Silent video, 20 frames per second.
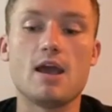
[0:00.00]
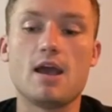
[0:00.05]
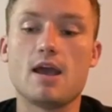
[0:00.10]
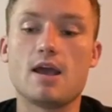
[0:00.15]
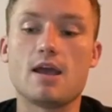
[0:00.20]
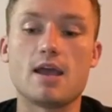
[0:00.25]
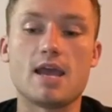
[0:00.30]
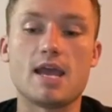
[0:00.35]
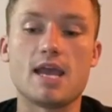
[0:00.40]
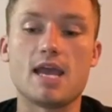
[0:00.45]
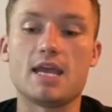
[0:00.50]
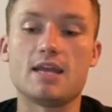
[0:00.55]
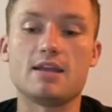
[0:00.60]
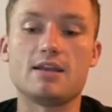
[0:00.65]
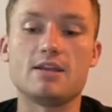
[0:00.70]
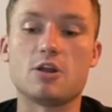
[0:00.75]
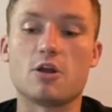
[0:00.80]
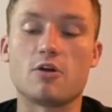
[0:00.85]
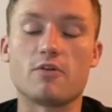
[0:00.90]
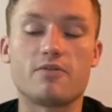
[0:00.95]

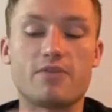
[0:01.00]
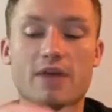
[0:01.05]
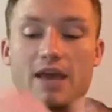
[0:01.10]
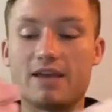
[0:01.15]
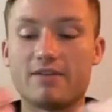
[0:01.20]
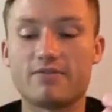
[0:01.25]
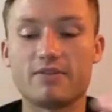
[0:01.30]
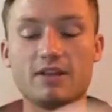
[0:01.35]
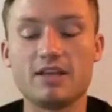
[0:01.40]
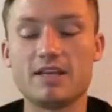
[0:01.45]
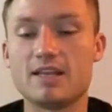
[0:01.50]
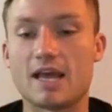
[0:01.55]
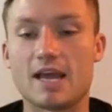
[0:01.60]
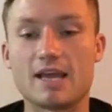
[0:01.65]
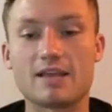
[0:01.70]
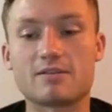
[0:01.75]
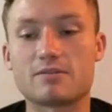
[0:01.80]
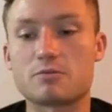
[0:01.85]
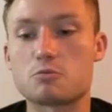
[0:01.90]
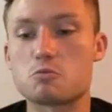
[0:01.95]
And, thankfully,
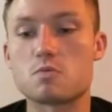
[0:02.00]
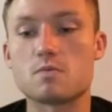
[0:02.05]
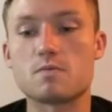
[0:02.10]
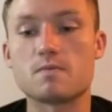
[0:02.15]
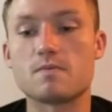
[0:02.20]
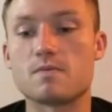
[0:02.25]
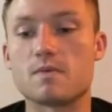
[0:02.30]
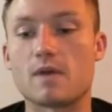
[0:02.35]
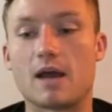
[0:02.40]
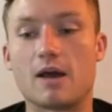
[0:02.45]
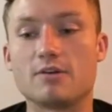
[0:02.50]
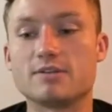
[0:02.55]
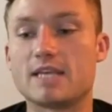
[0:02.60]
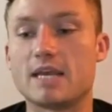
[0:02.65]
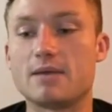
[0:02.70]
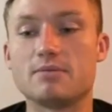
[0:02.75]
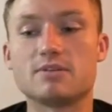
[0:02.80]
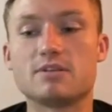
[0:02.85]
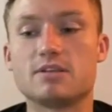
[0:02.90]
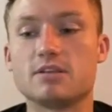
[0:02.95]
like I was
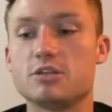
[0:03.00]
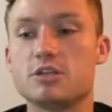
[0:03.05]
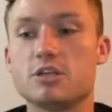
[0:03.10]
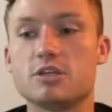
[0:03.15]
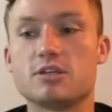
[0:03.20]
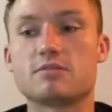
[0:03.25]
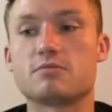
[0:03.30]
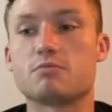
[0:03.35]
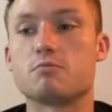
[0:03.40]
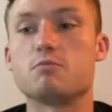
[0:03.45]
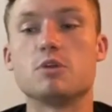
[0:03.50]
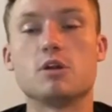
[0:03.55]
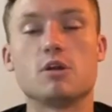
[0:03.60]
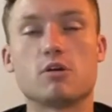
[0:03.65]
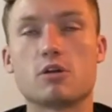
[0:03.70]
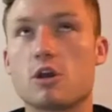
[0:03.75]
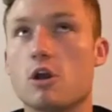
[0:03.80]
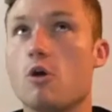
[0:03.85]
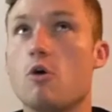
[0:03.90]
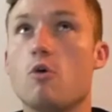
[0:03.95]
able to just,
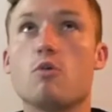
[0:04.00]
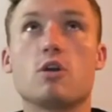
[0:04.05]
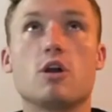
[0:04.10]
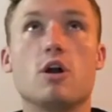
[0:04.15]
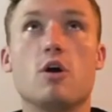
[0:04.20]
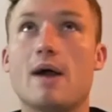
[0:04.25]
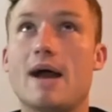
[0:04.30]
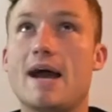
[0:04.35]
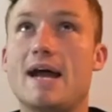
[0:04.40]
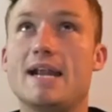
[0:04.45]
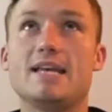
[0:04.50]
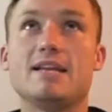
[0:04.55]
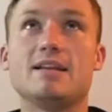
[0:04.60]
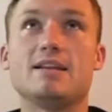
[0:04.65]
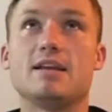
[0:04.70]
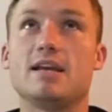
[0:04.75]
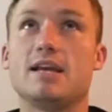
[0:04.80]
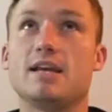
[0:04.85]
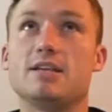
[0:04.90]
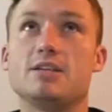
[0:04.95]
go at it
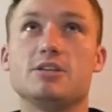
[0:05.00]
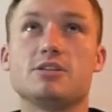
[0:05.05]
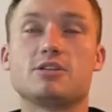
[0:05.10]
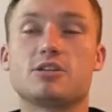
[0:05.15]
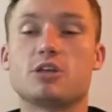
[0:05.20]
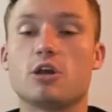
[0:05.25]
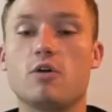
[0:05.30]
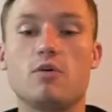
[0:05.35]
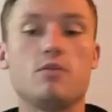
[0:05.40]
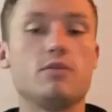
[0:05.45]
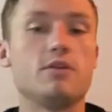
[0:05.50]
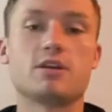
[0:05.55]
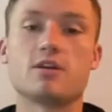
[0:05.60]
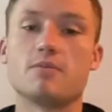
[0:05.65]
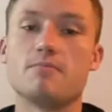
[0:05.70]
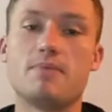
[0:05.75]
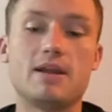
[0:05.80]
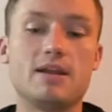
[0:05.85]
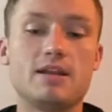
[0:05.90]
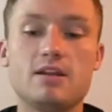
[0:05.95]
and just show the
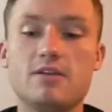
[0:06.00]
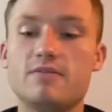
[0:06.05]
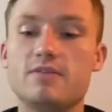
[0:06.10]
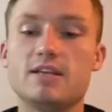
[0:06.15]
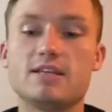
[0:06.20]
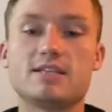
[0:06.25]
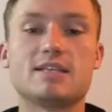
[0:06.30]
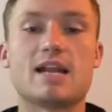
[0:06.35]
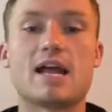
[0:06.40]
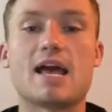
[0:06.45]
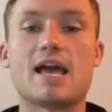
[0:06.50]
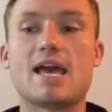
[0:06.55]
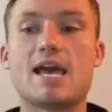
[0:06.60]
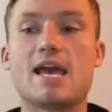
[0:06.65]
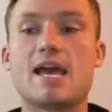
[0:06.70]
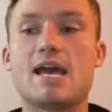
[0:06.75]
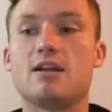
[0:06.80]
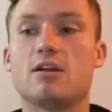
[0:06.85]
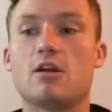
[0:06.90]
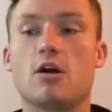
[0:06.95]
competitiveness that I
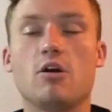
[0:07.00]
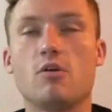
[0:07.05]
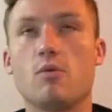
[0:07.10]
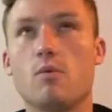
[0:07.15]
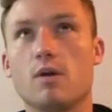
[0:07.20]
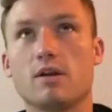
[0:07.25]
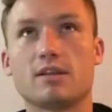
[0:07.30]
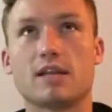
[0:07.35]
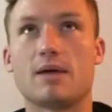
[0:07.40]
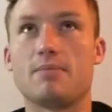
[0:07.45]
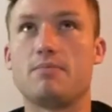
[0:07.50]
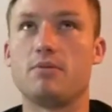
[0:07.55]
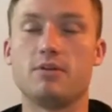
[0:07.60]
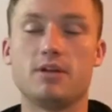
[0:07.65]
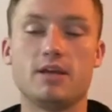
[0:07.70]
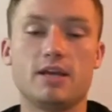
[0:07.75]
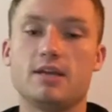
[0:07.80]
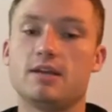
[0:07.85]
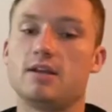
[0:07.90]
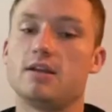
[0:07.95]
had and all the work that I put
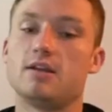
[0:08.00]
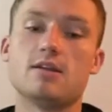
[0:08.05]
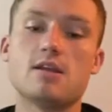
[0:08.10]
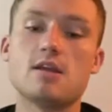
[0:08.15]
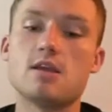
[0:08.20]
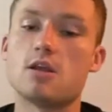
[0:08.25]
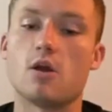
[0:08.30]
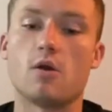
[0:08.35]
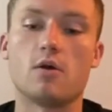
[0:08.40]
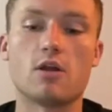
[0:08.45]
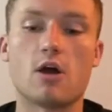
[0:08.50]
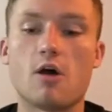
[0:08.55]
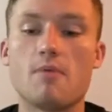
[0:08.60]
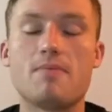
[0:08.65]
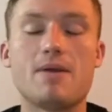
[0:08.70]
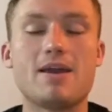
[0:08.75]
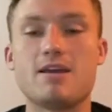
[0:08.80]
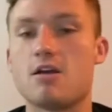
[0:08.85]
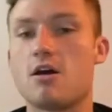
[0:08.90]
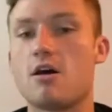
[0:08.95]
in, and, it all
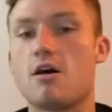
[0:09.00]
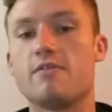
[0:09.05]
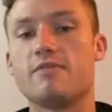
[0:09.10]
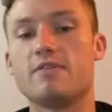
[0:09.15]
paid off.